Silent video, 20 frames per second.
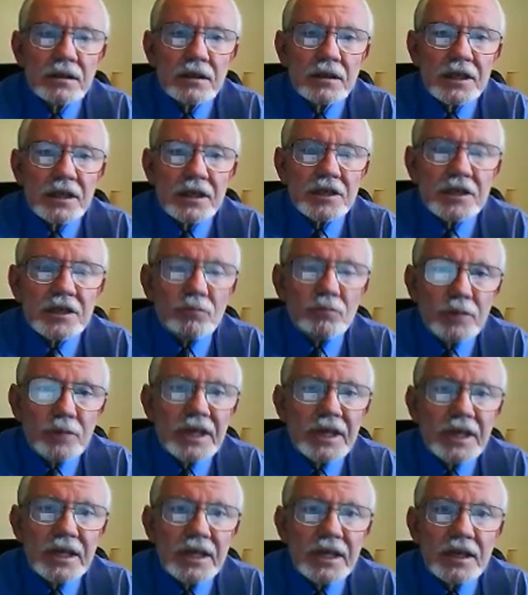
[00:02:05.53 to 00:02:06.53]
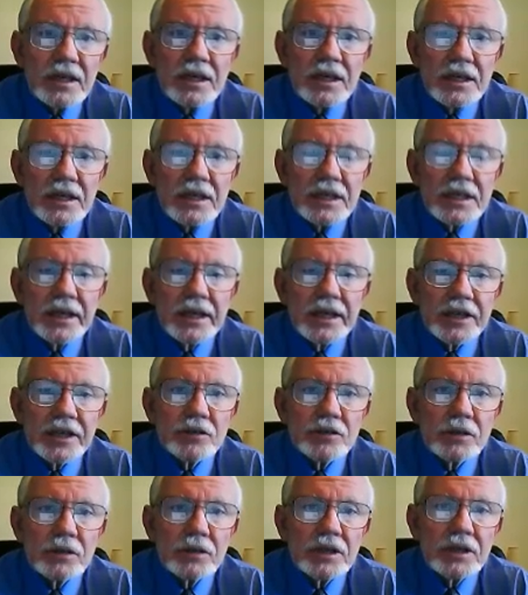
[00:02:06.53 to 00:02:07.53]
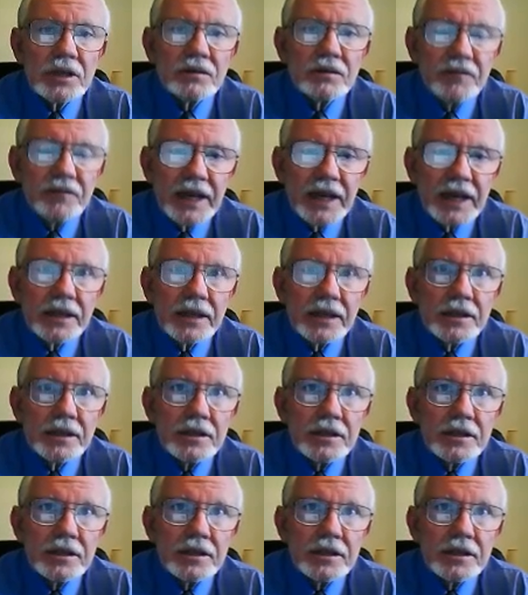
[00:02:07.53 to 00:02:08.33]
Is it really intellectually valid?